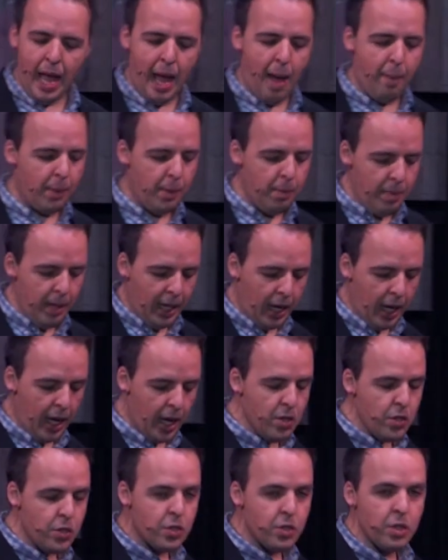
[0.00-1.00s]
happened
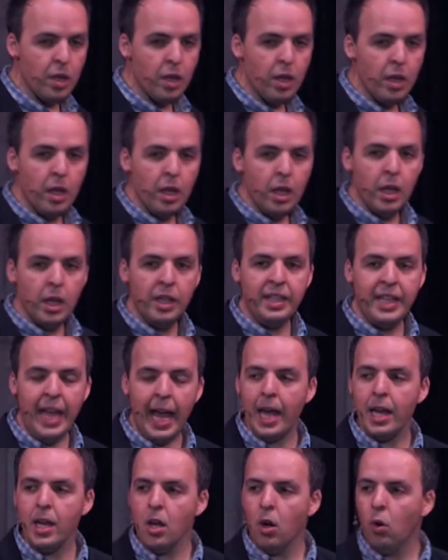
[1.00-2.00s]
because
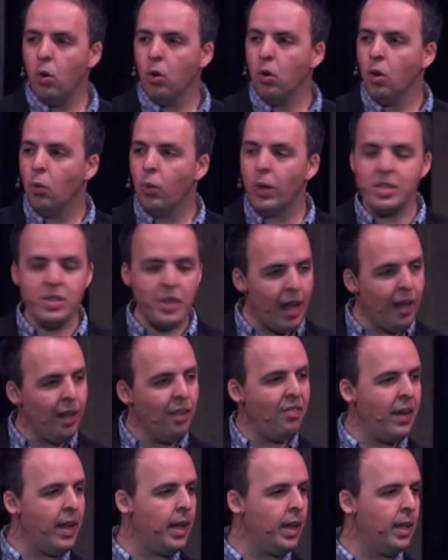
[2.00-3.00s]
Daniel was
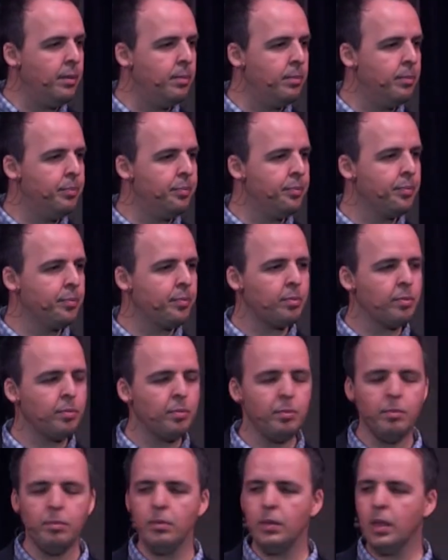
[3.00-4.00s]
elevated
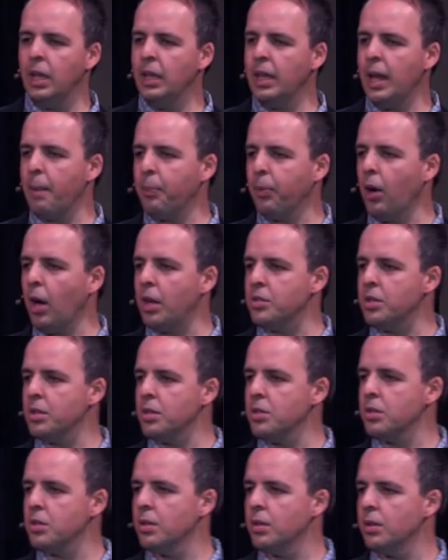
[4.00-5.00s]
in that
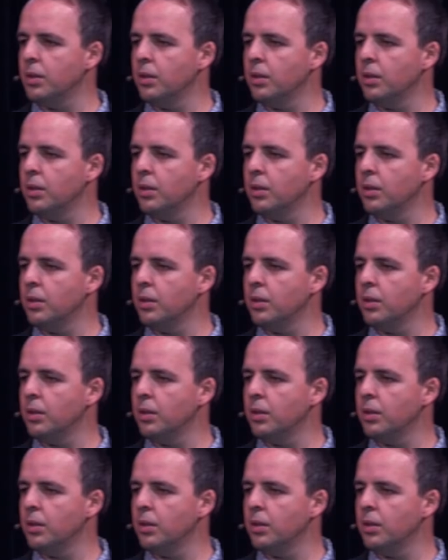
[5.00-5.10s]
process.